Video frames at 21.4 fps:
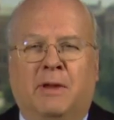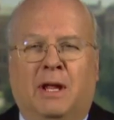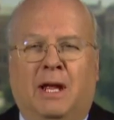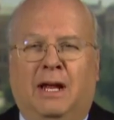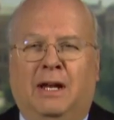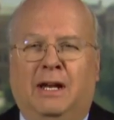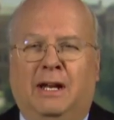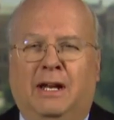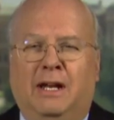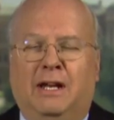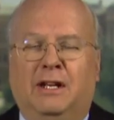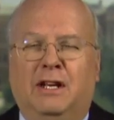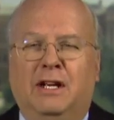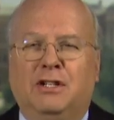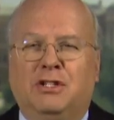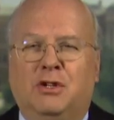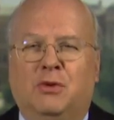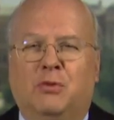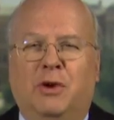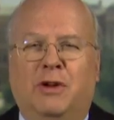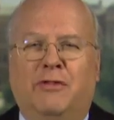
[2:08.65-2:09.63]
And in
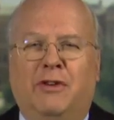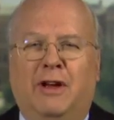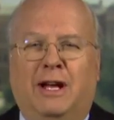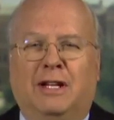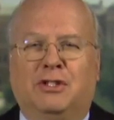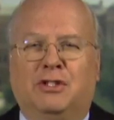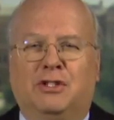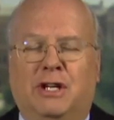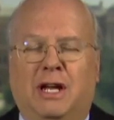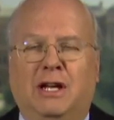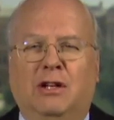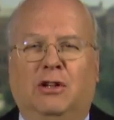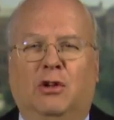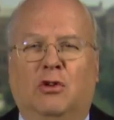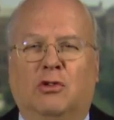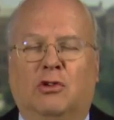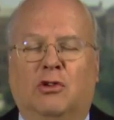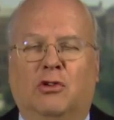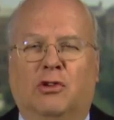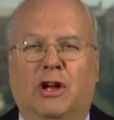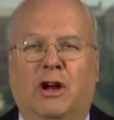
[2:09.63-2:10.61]
addition, we've had state and
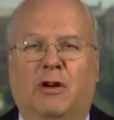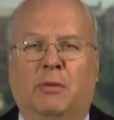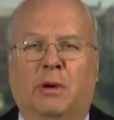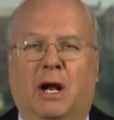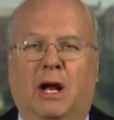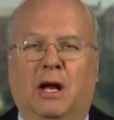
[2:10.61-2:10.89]
local government,